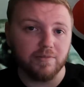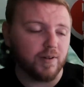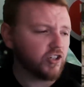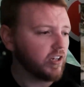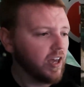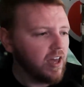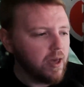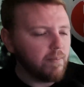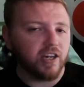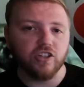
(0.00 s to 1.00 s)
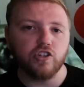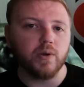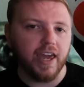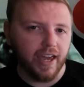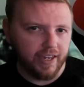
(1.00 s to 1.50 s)
especially because you
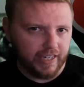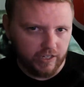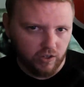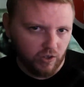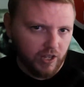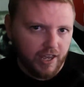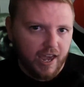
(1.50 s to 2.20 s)
can't heal.